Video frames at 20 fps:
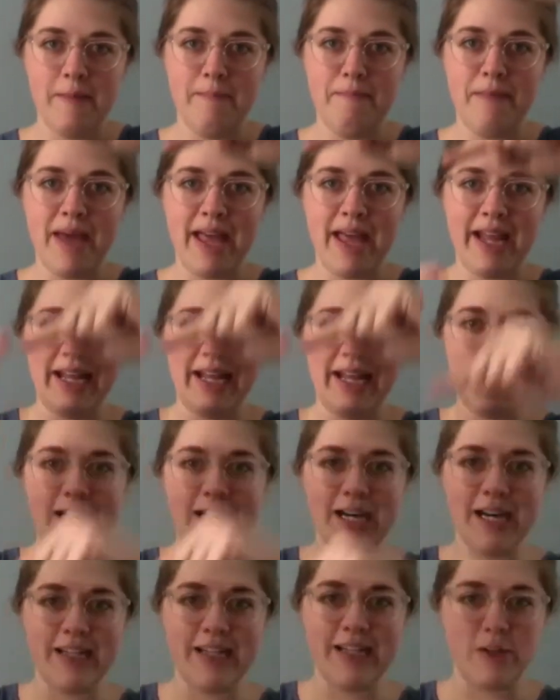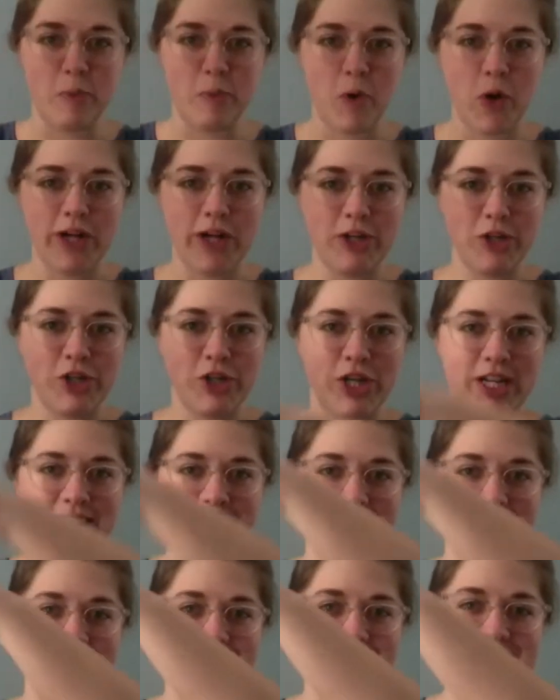mania and
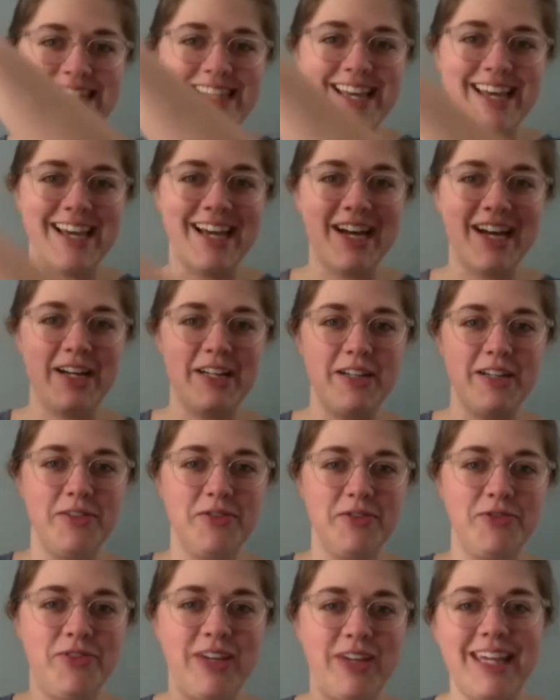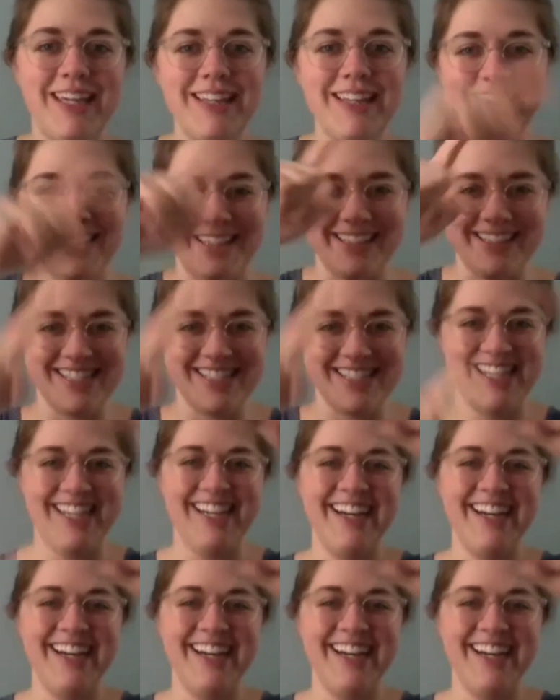depression as they kind of helix